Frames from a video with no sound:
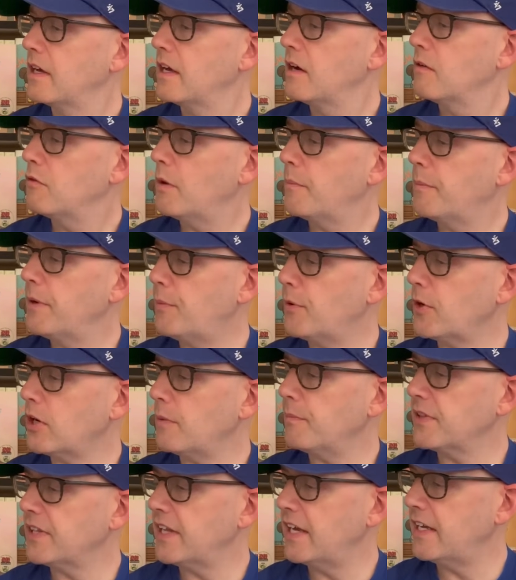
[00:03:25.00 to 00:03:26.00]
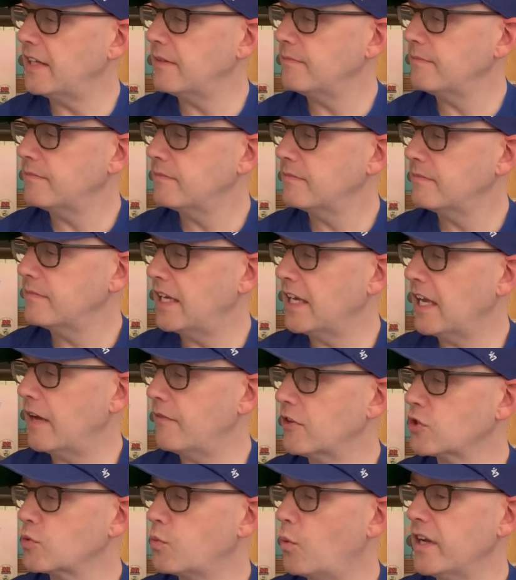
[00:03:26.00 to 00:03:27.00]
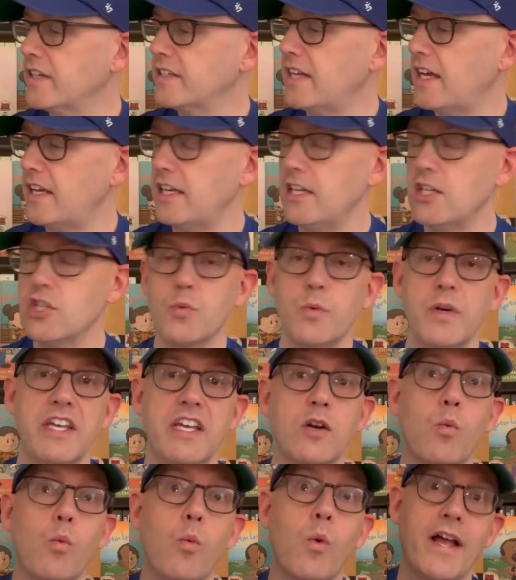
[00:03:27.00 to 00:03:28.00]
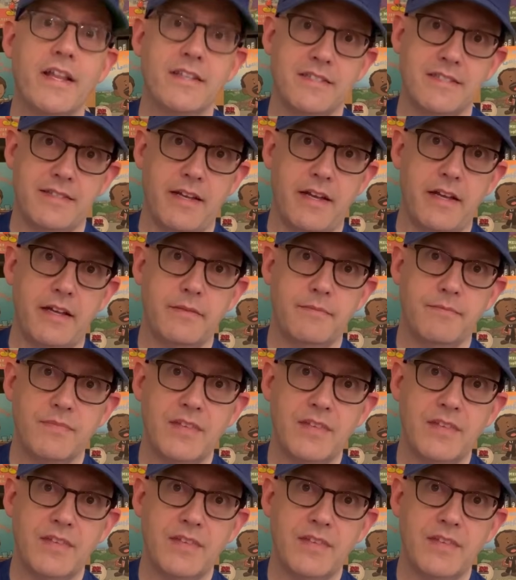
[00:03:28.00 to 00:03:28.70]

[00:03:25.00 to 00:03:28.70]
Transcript: When people complain, they gave us one day each week, Wednesday.